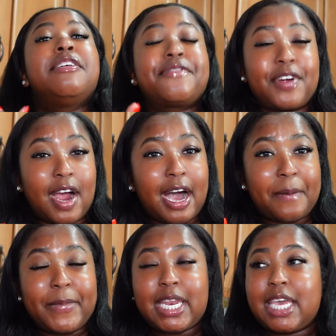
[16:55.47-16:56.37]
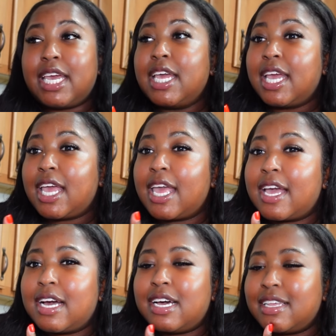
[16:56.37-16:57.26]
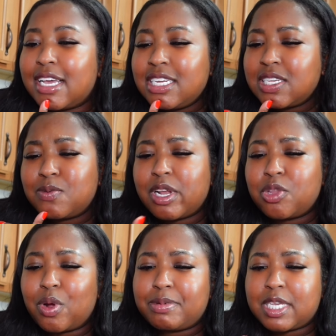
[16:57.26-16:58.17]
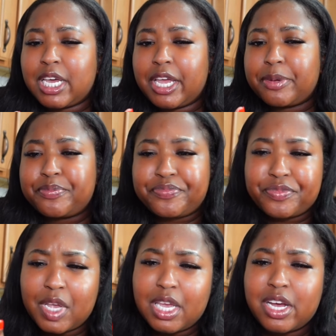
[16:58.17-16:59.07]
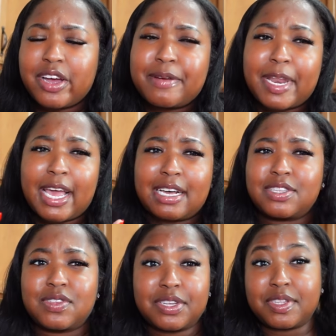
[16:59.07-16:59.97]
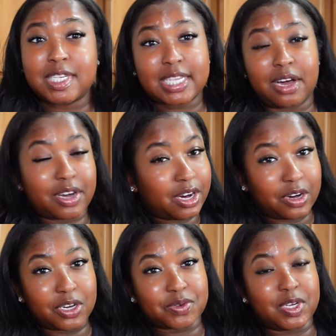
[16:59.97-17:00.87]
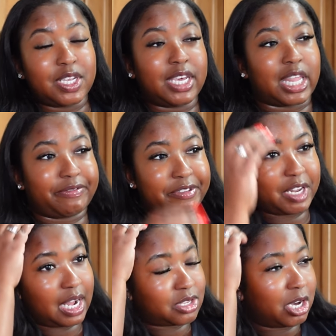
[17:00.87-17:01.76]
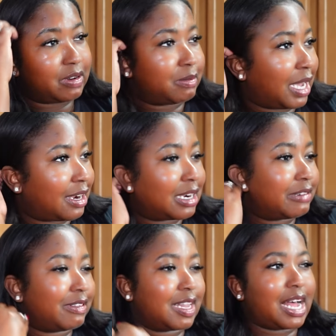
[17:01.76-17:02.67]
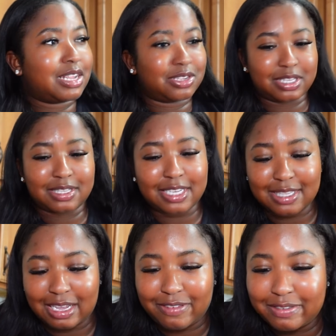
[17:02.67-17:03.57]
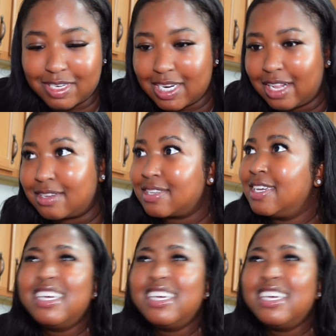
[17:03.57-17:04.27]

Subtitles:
for a hot minute, and I just went on the website. You know, everybody has those little discount codes where you can get like $50 off, and I'm like, girl, $50, this thing is like $500,